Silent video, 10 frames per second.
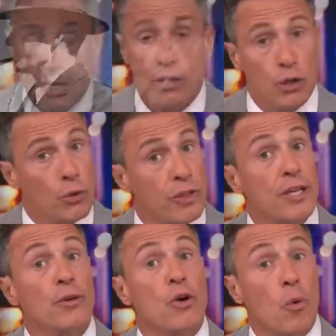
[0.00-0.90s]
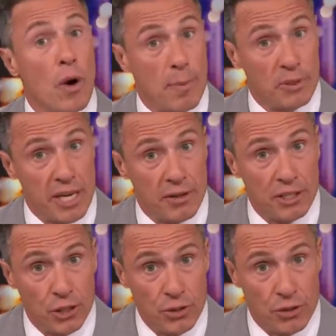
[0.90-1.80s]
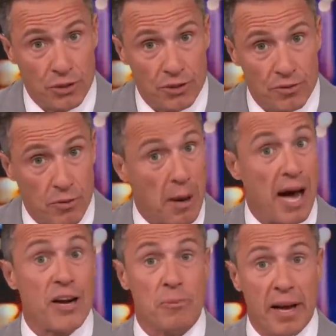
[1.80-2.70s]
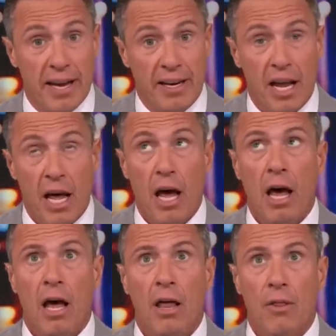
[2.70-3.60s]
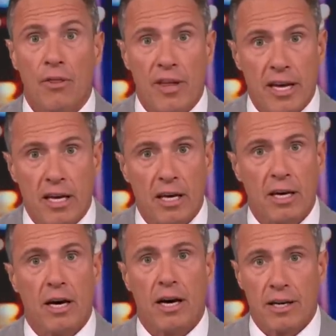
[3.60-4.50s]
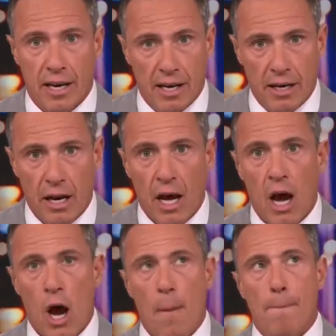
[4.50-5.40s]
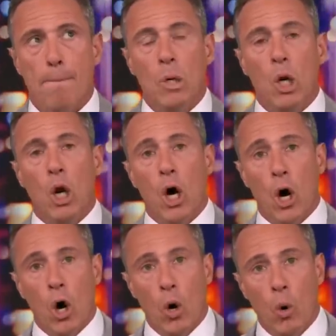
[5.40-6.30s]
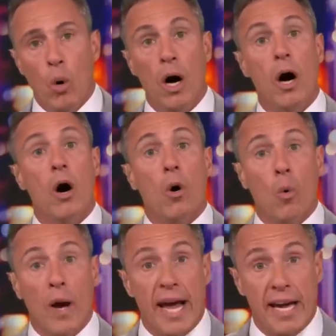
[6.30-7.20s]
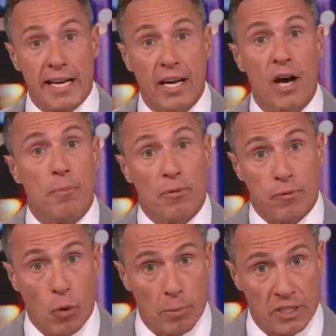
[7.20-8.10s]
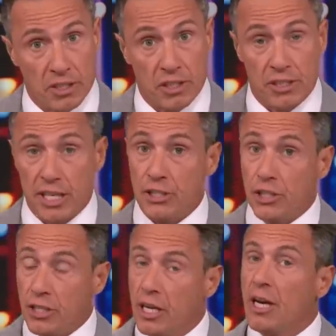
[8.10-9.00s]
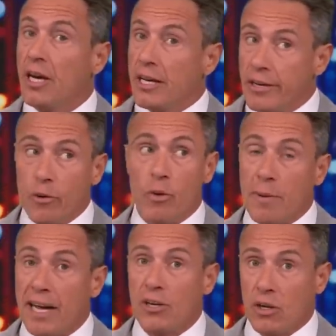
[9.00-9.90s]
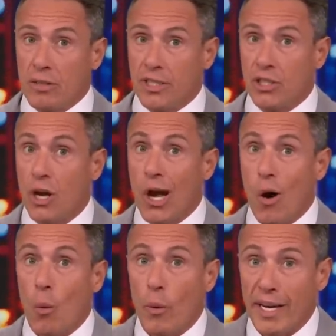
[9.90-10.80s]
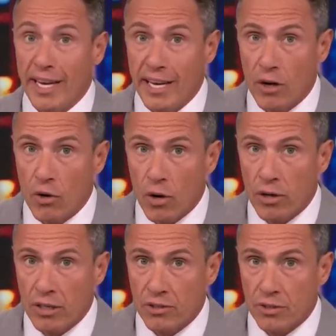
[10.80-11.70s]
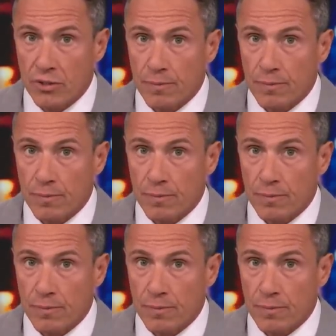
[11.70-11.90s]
Do you think you know Robert Downey Jr. from Iron Man? Think again. Blow away performances that should, you know, remind all of us, we need our artists.